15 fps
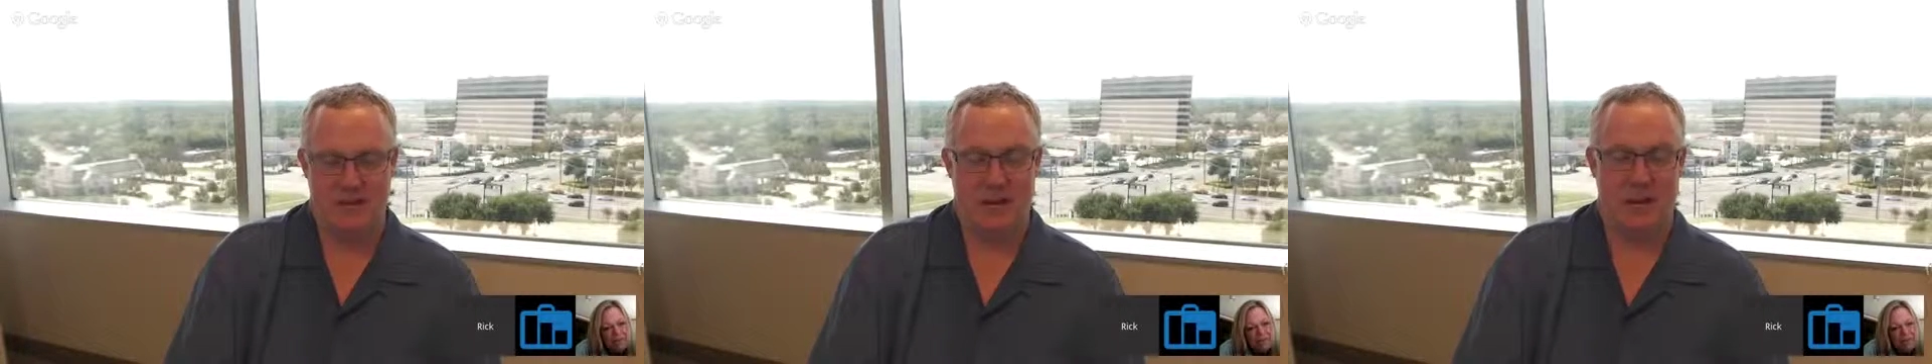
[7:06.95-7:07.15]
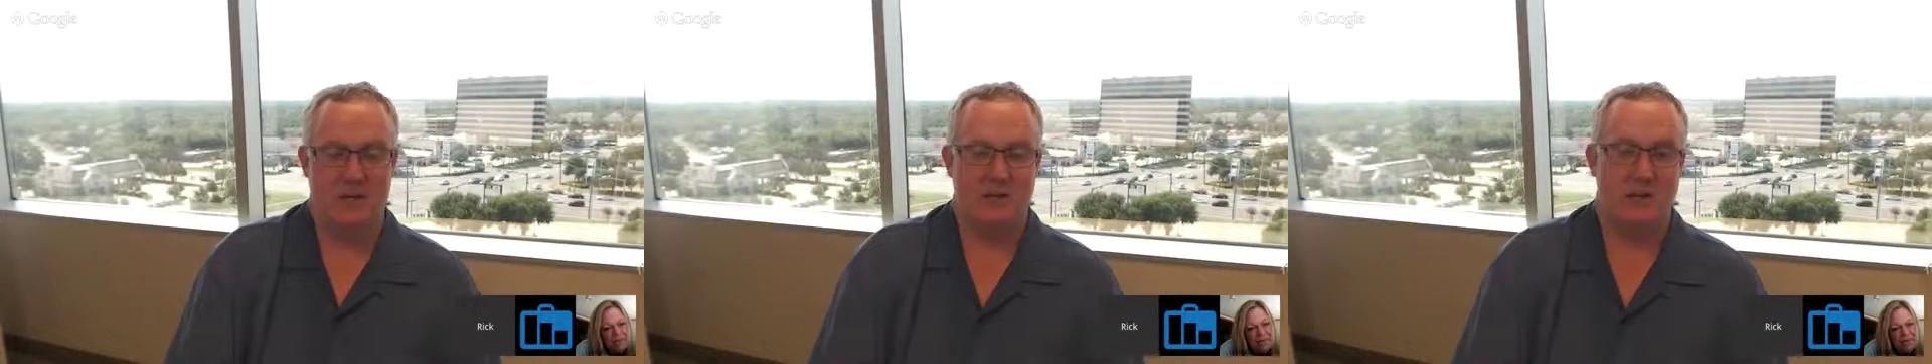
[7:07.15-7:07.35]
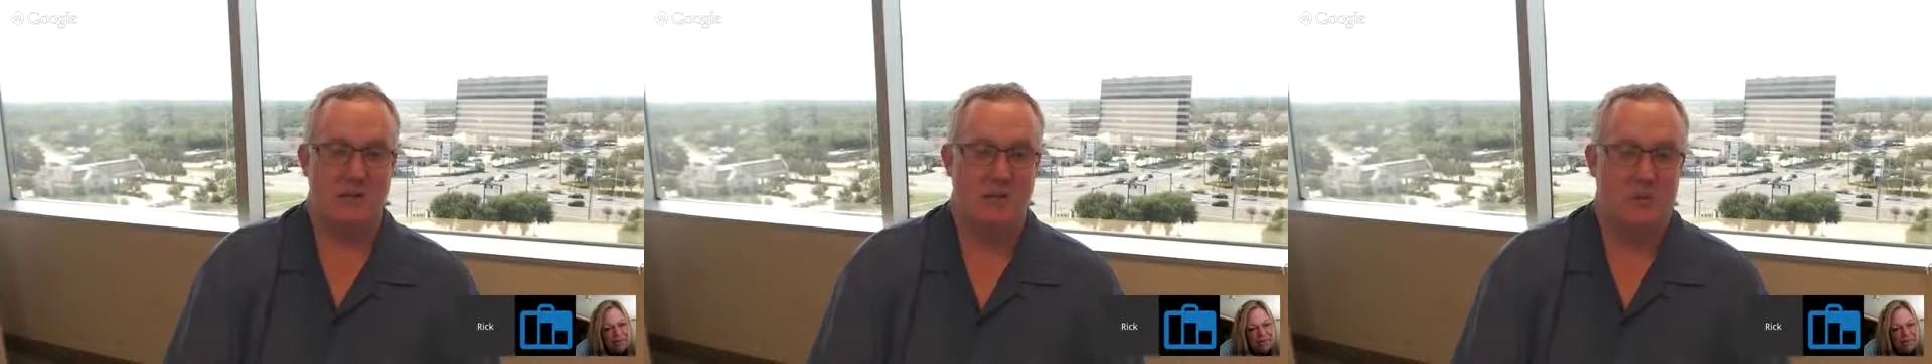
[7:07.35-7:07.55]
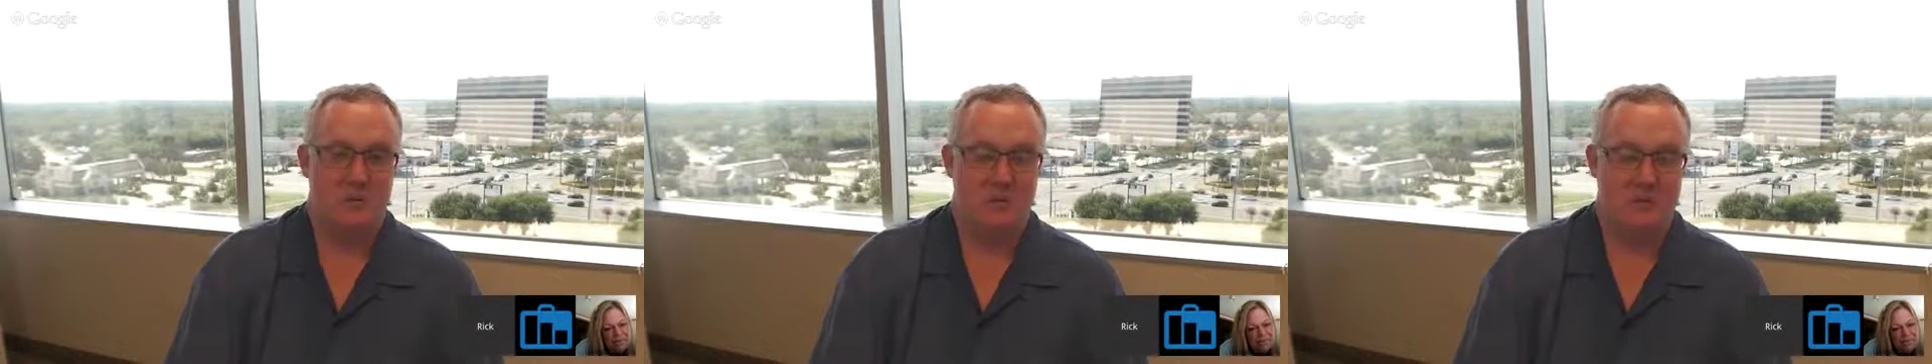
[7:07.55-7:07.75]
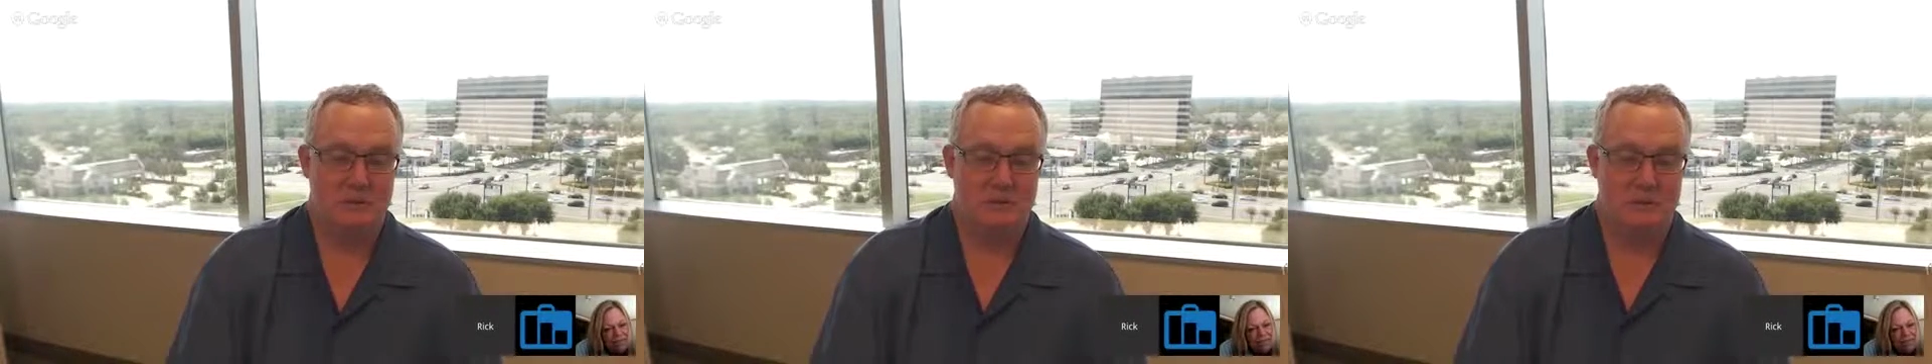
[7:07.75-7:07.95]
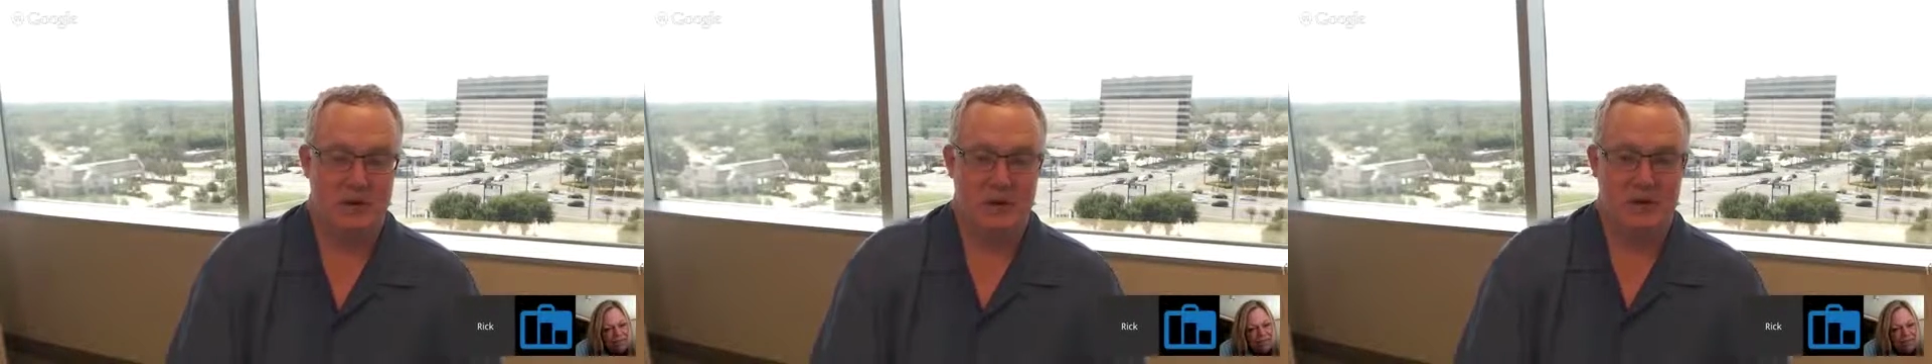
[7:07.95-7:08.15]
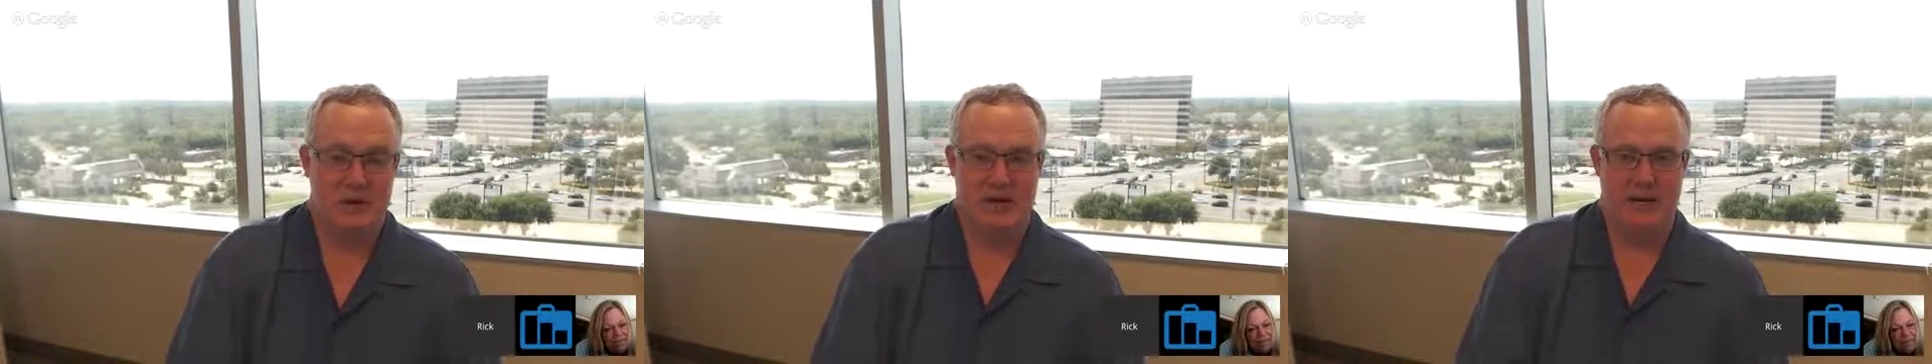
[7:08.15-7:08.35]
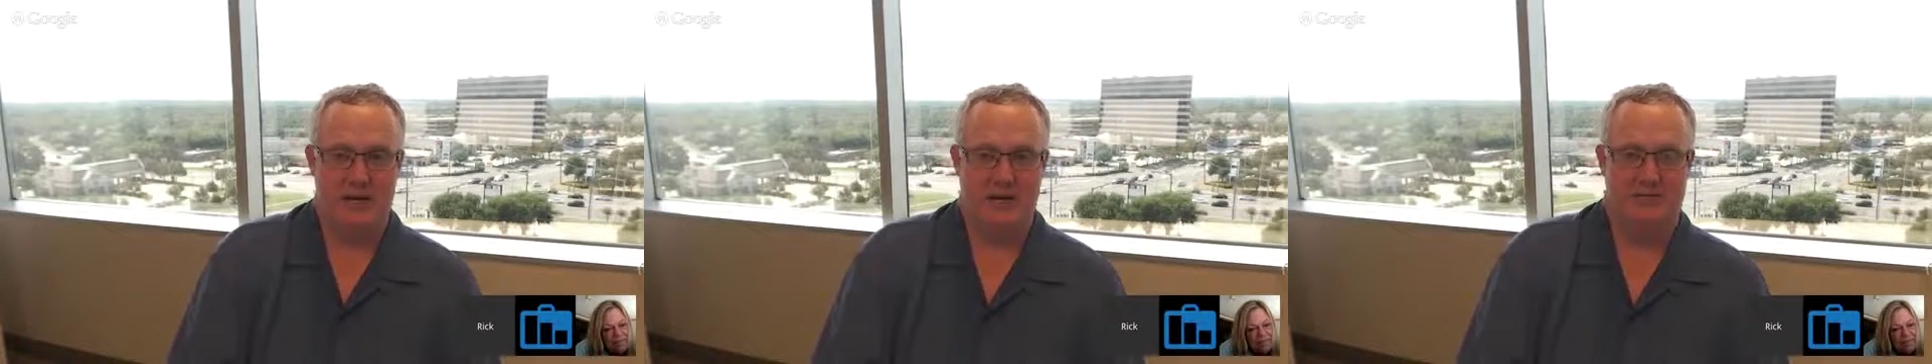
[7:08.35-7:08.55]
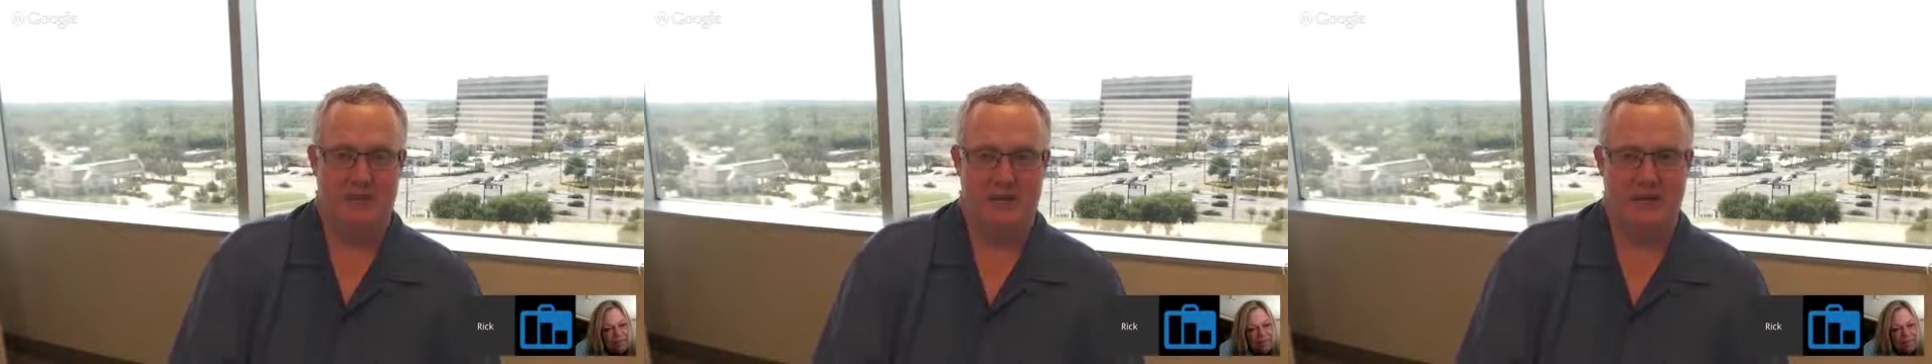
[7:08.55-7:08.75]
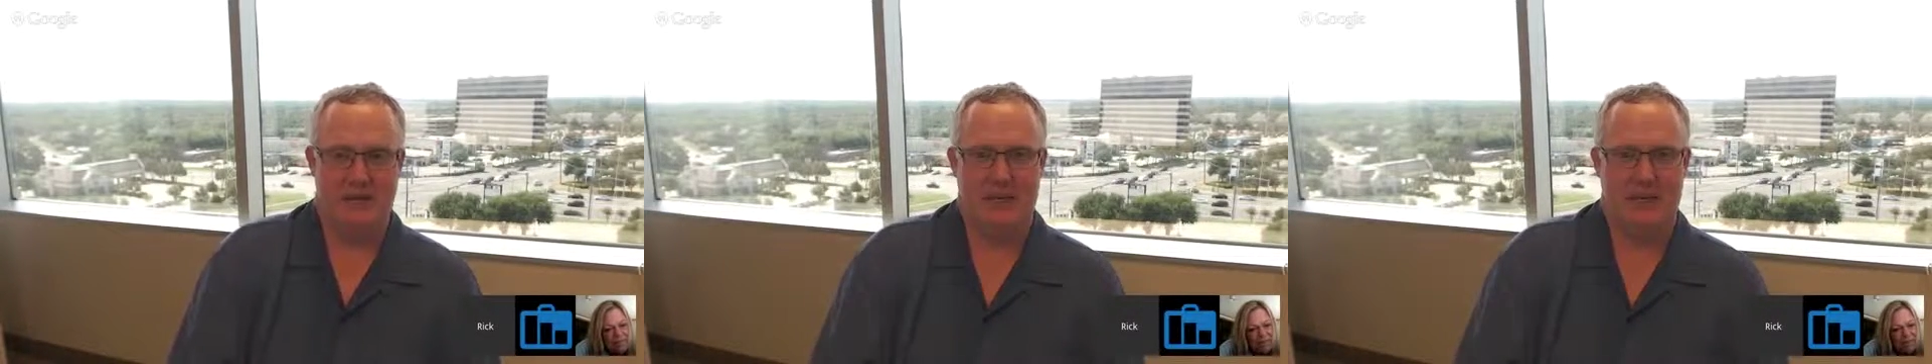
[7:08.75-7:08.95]
I actually was married in
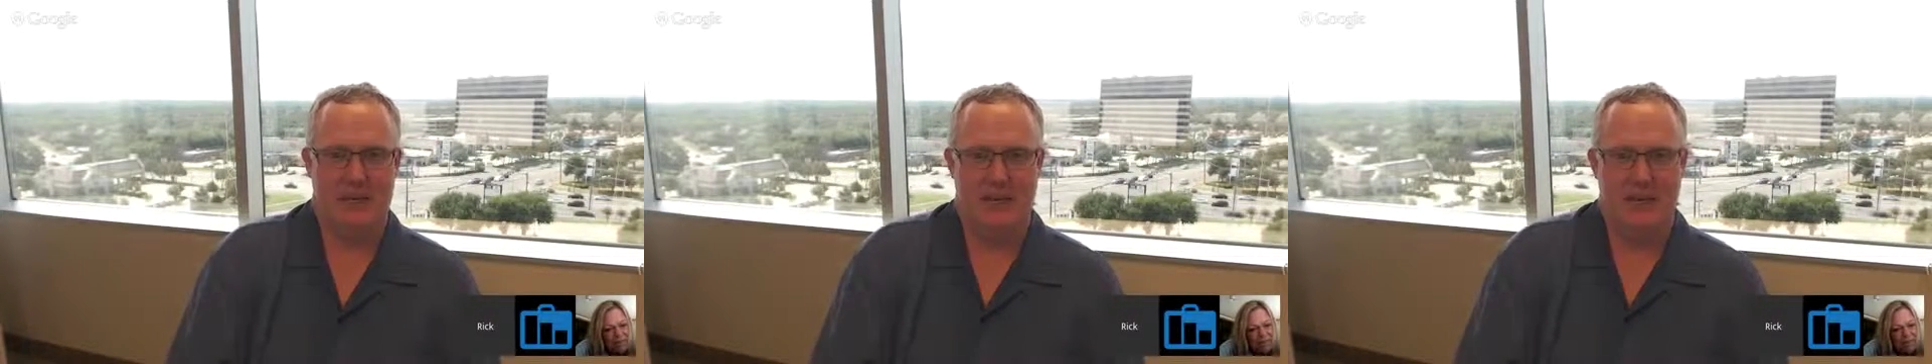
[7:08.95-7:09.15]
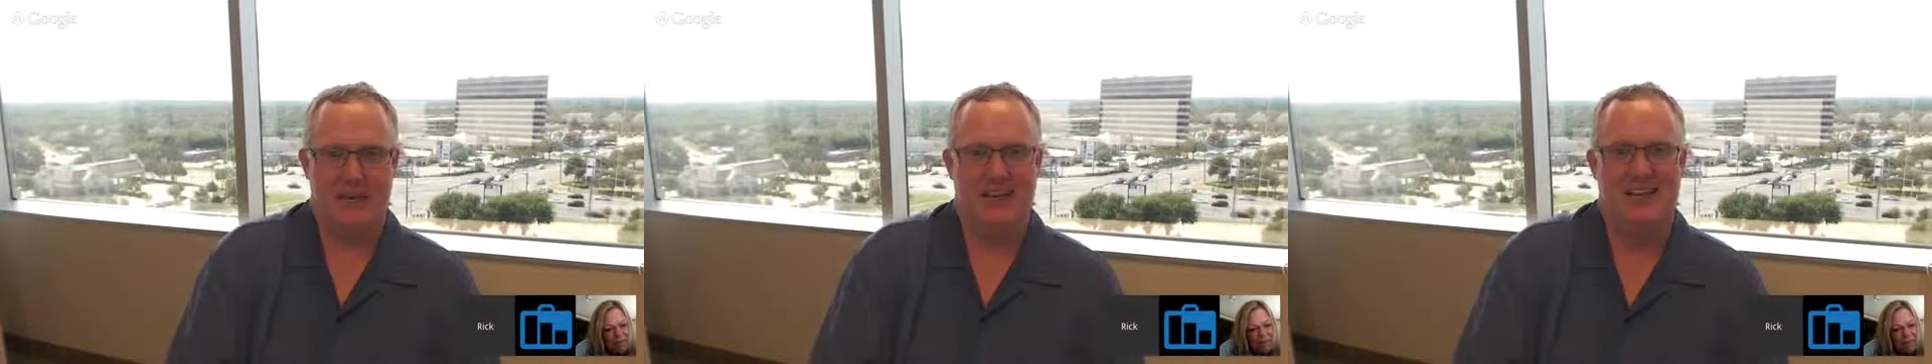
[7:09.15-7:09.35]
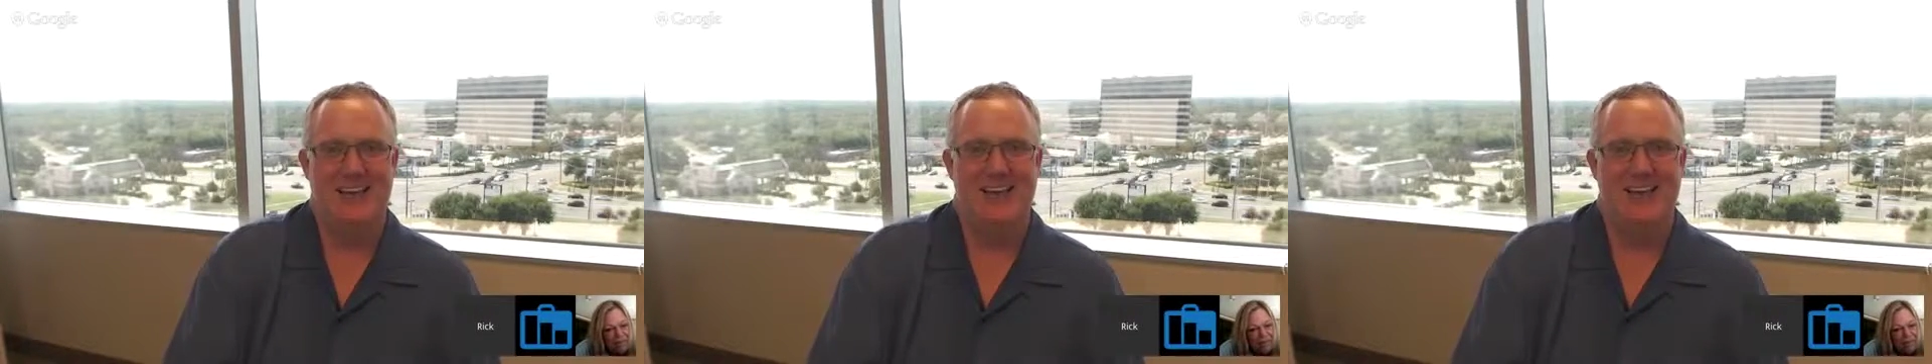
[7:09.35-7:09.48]
Vienna